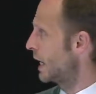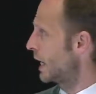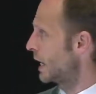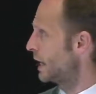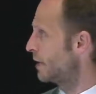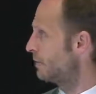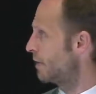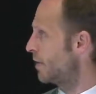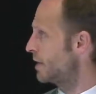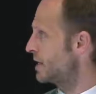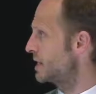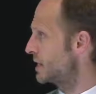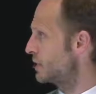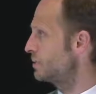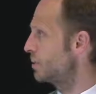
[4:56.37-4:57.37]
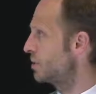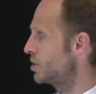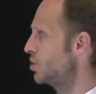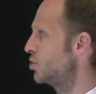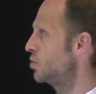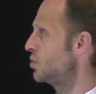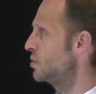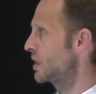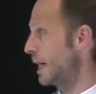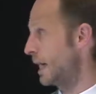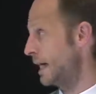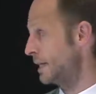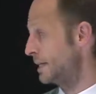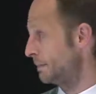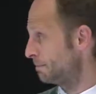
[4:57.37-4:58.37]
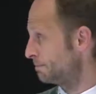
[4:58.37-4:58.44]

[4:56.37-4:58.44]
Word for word: in a very simple to use guide.